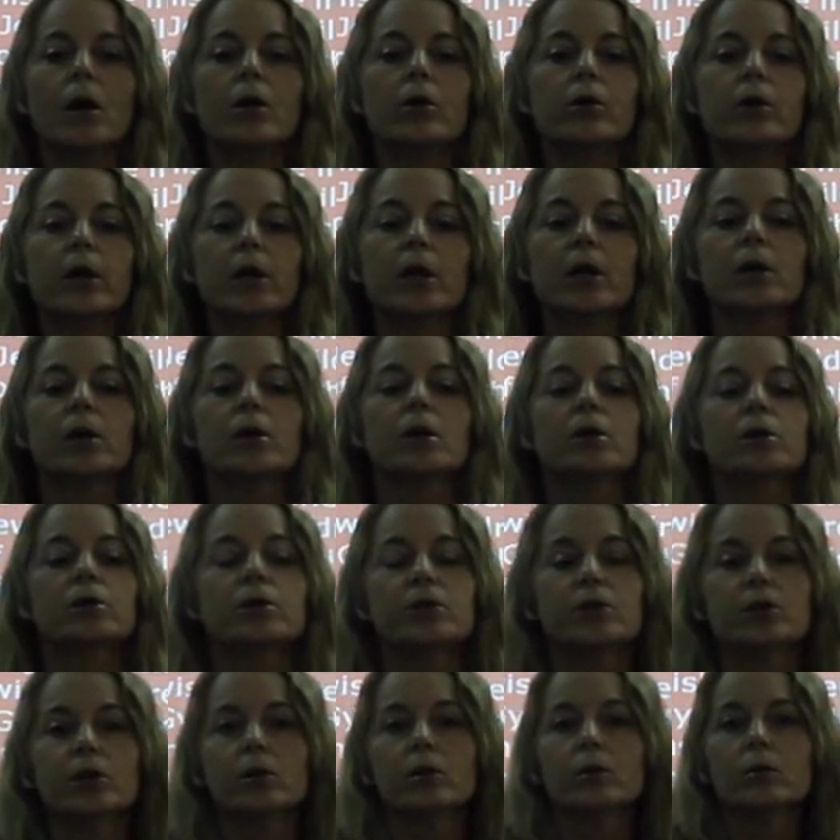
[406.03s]
okay,
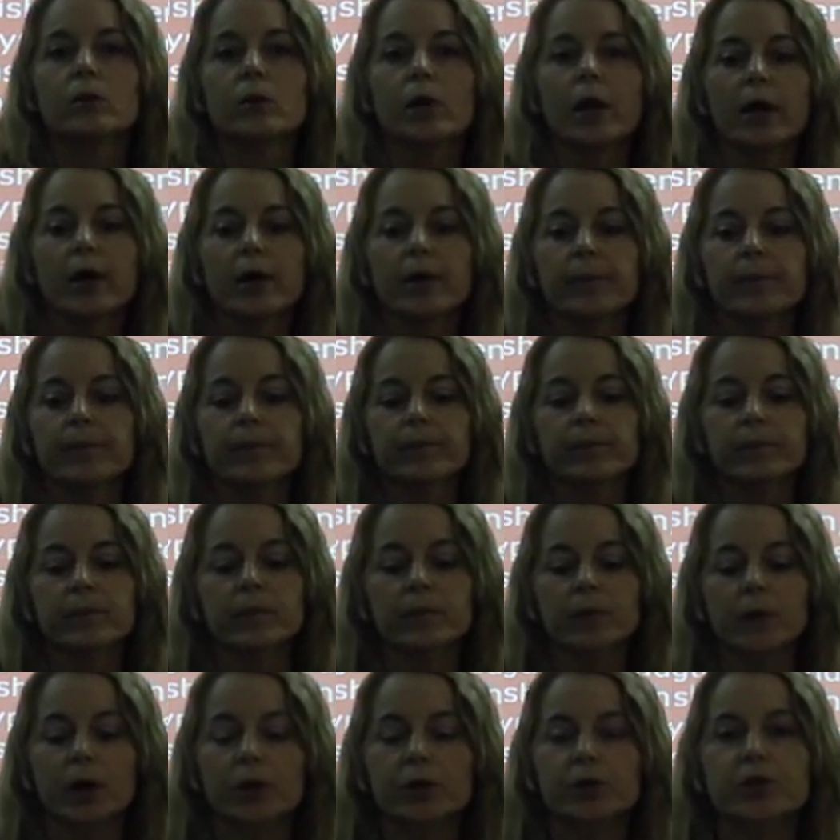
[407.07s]
so
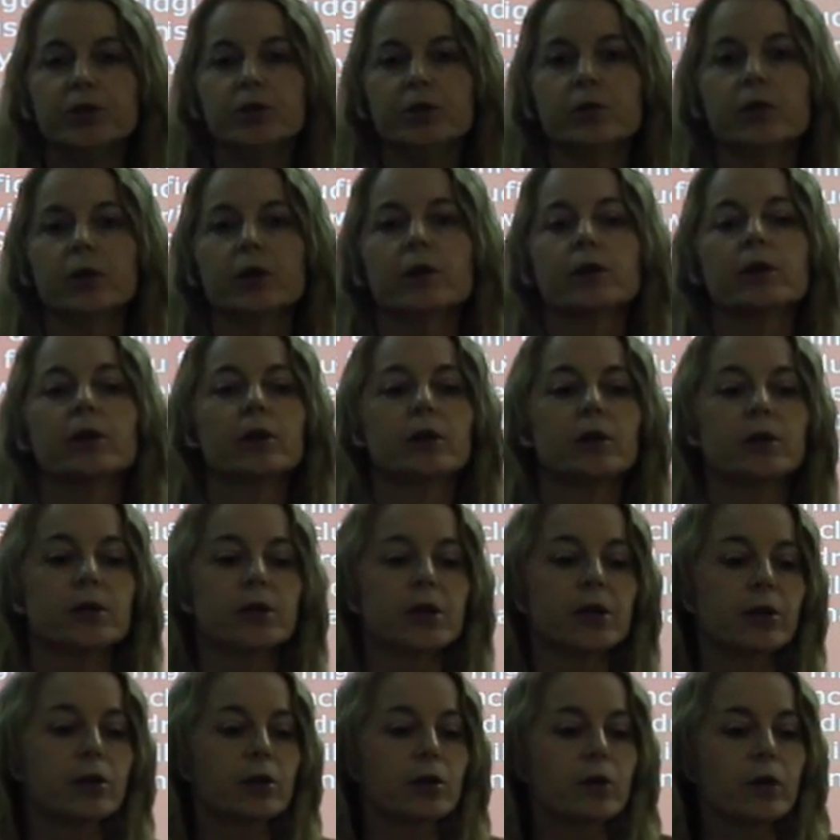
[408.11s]
I'll just quickly
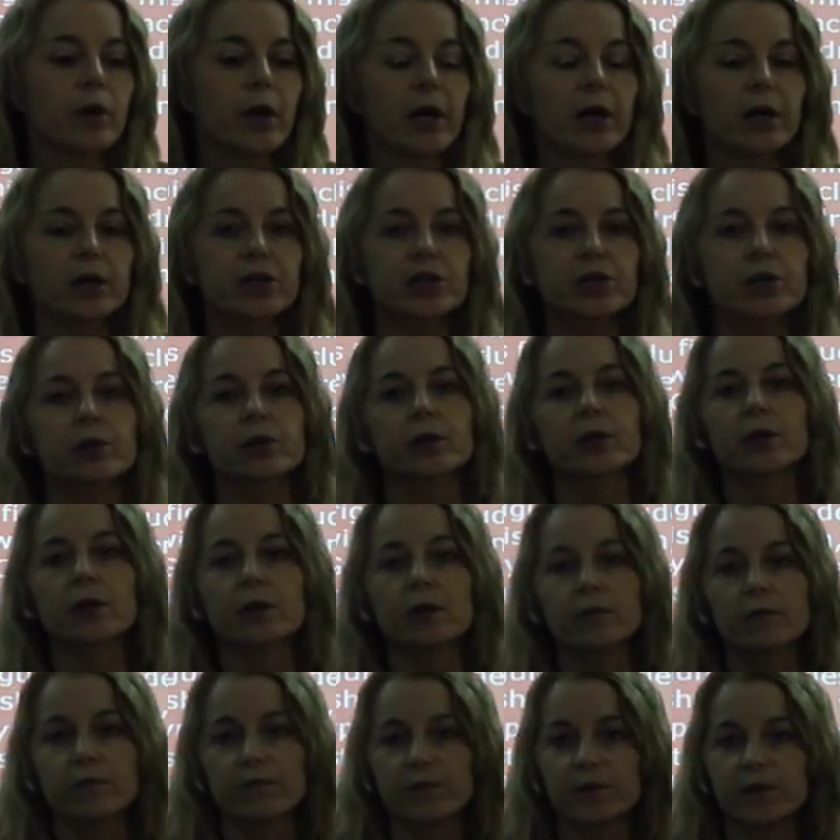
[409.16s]
tell you, I
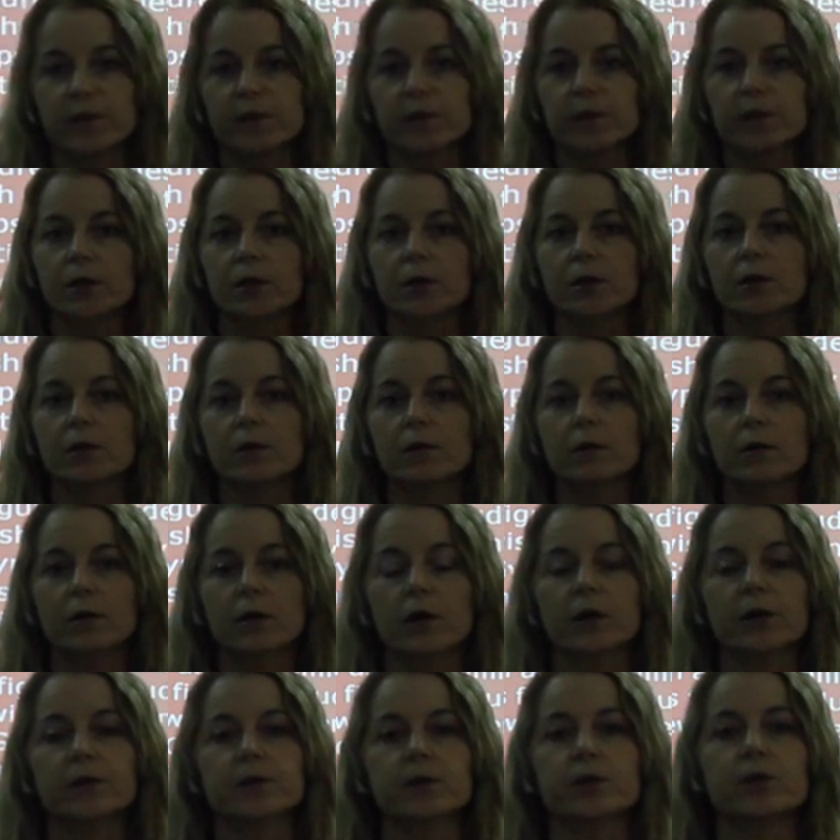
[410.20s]
actually visited the
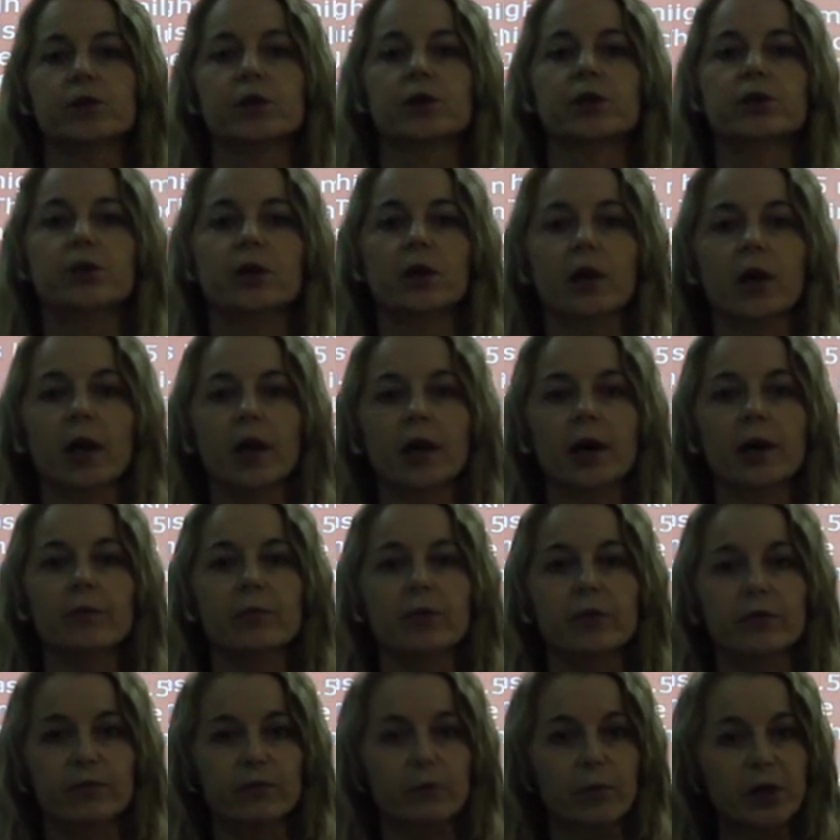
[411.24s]
concentration camp
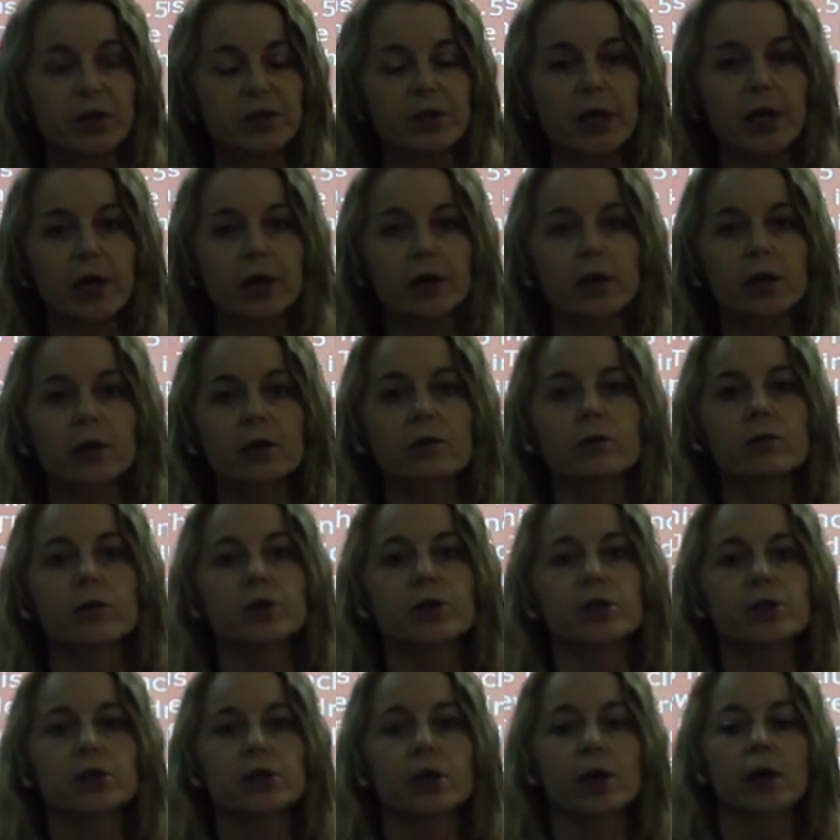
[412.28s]
of Majdanek,
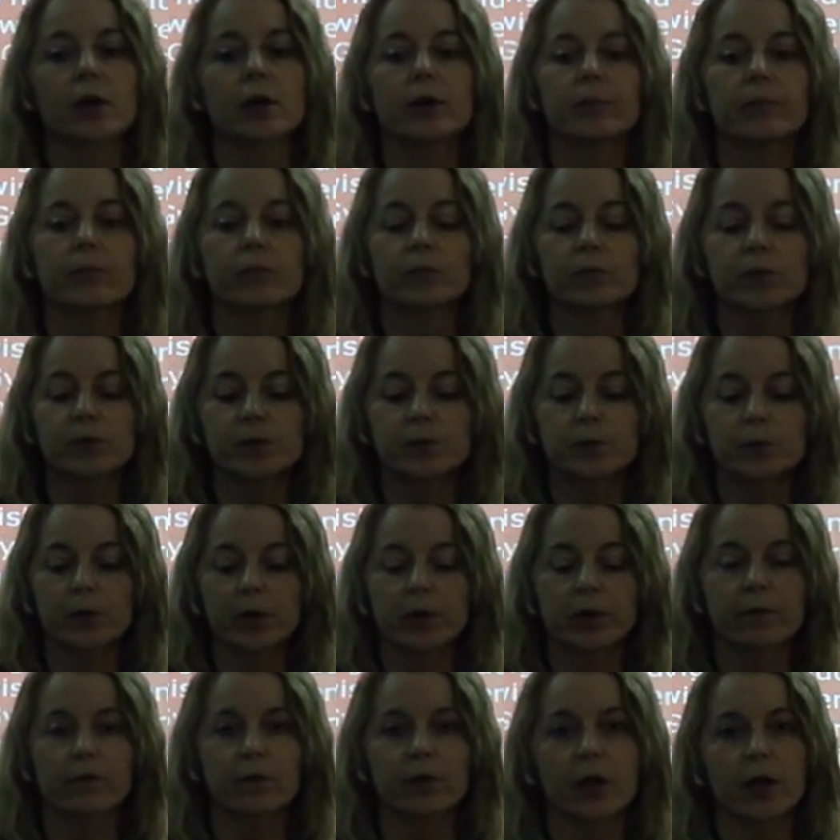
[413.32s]
which was
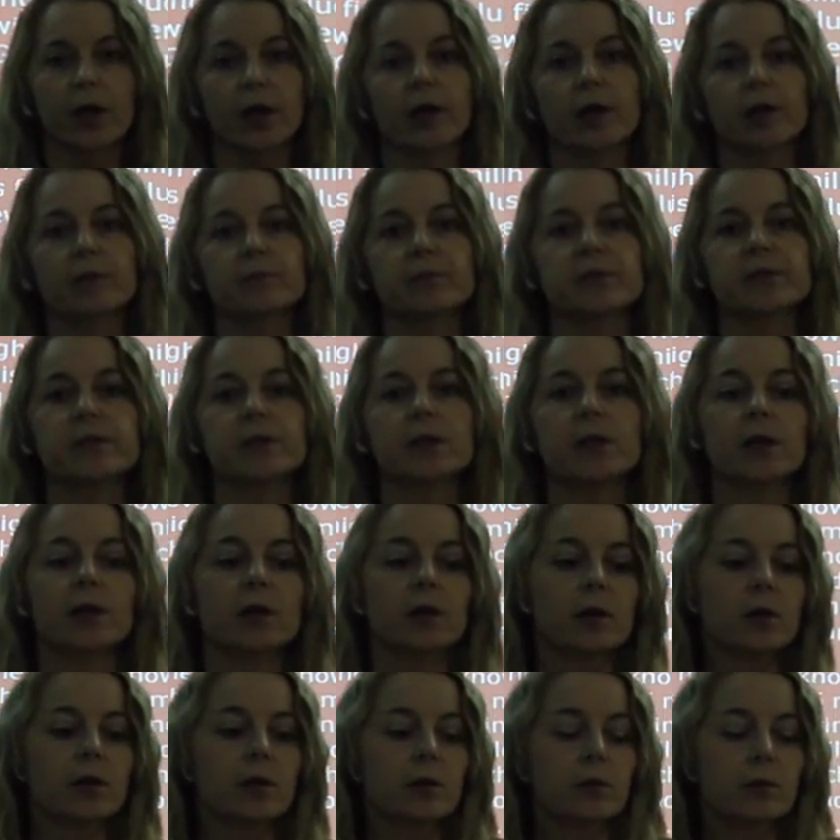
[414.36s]
one of the camps
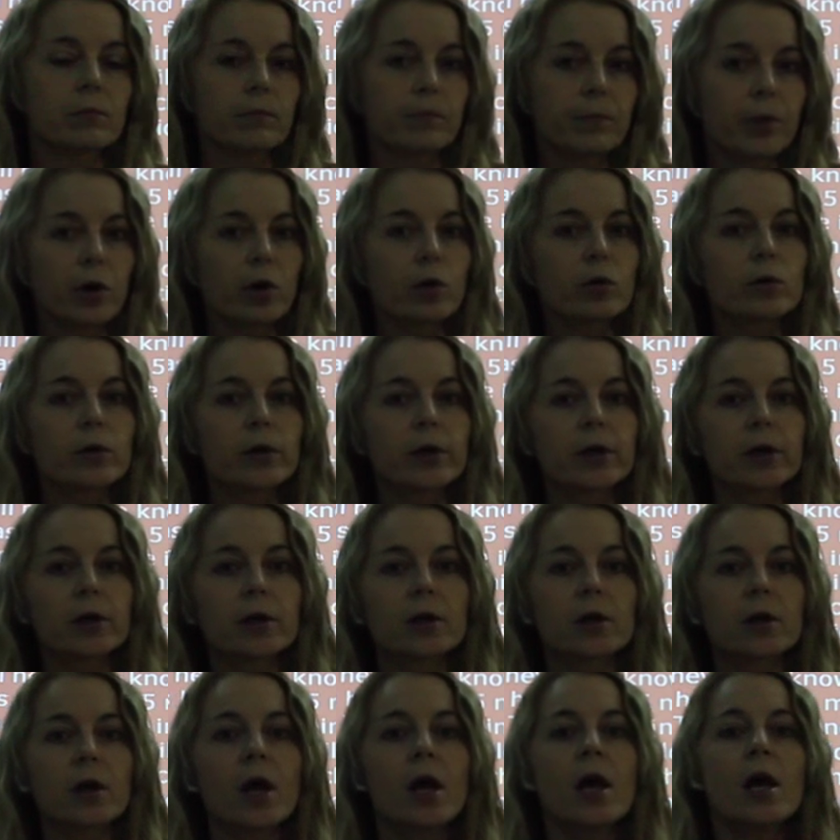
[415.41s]
in
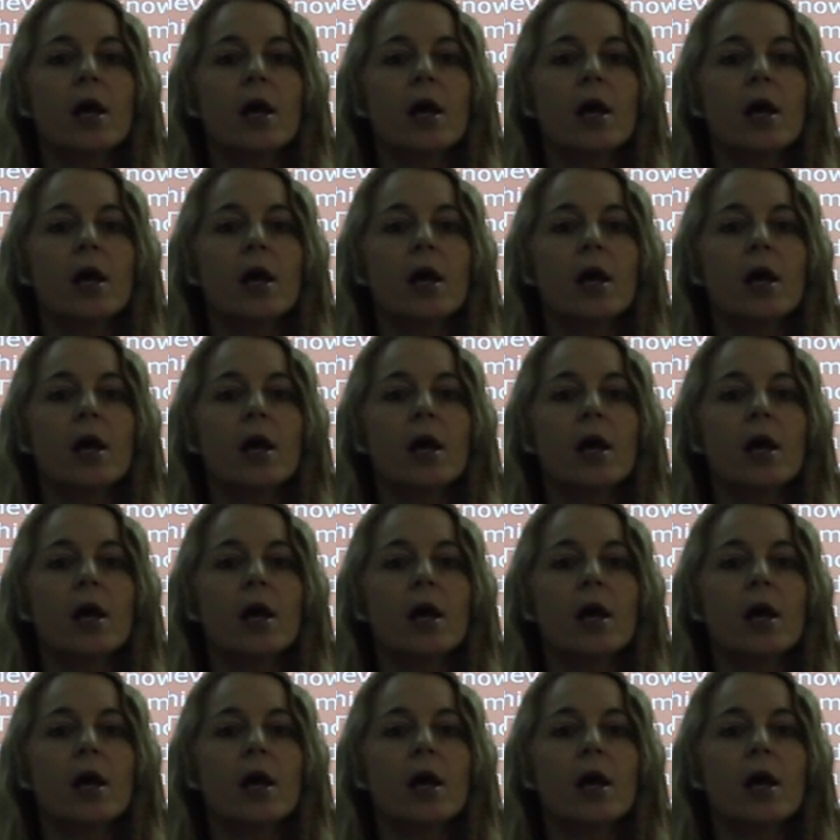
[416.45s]
Poland,